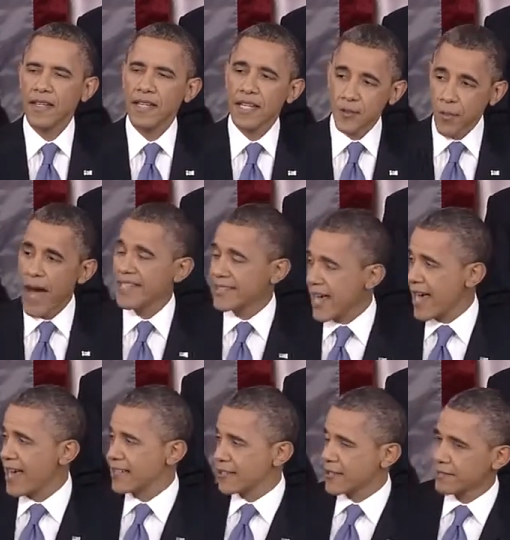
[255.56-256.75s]
It is my
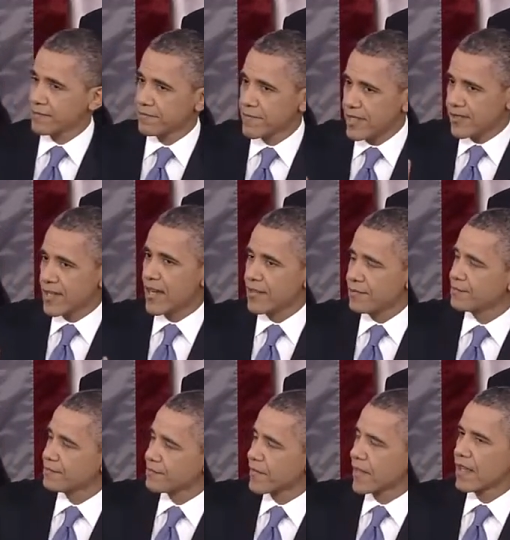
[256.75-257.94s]
task, he said,
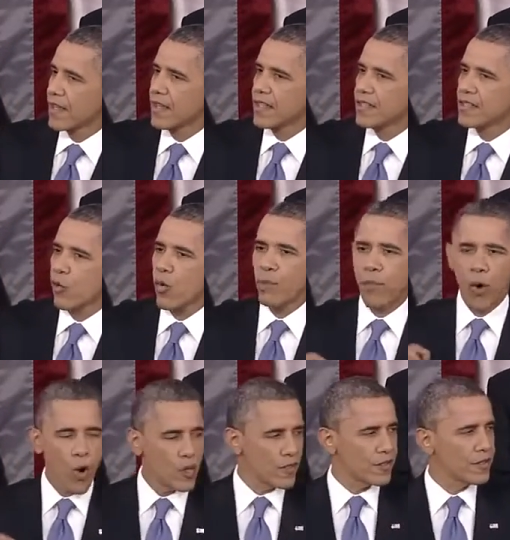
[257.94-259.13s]
to
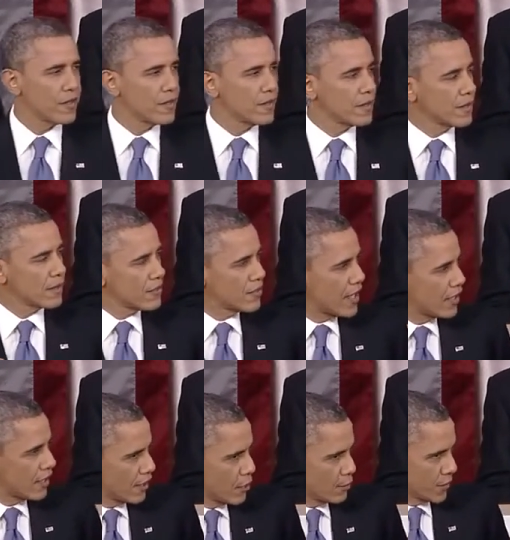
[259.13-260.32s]
report the State
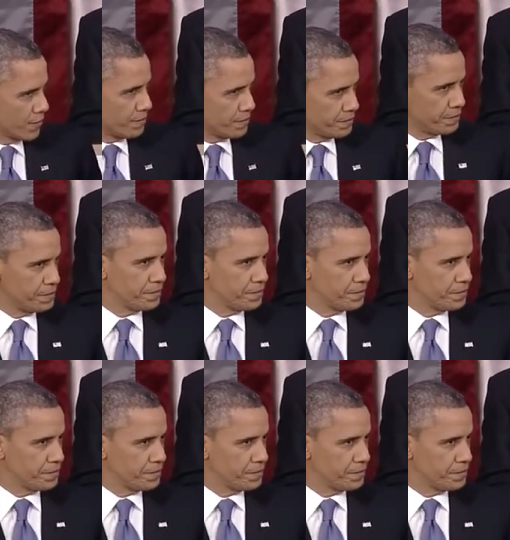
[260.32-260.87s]
of the Union.